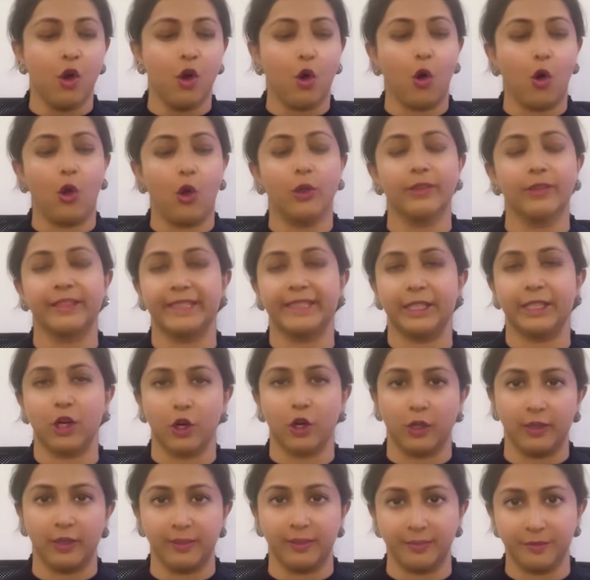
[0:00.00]
all the
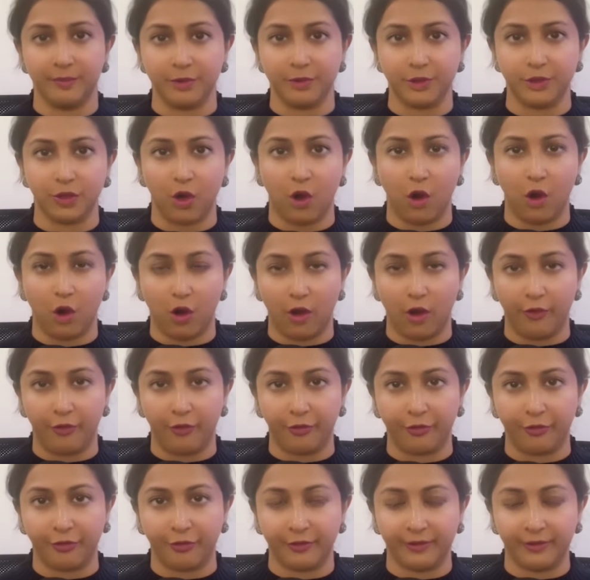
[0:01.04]
arms
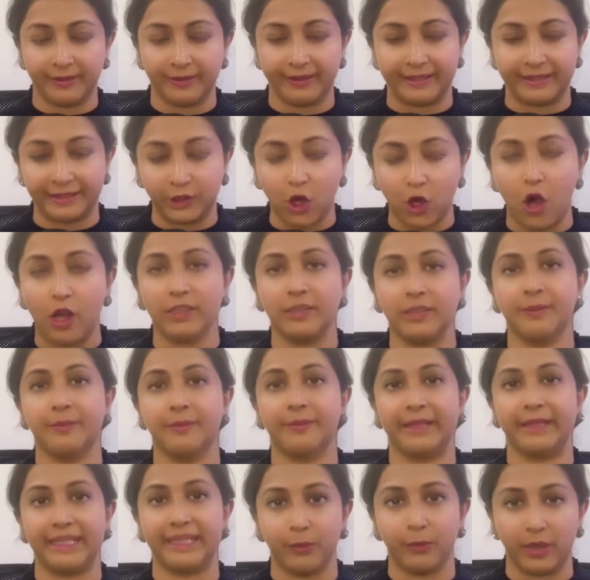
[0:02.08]
of the
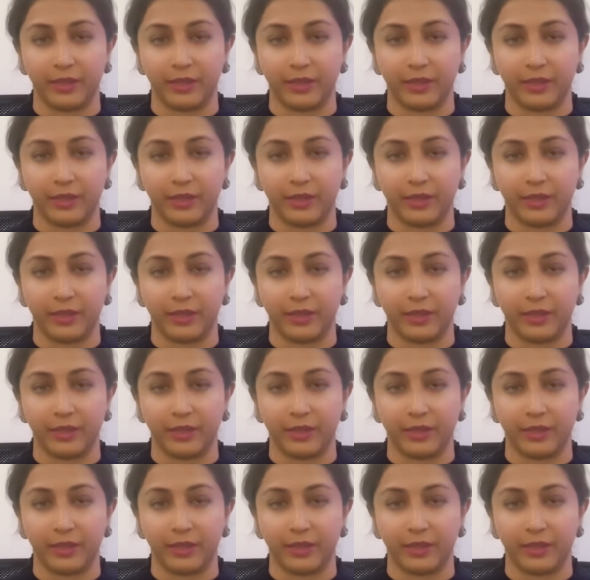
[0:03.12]
economy,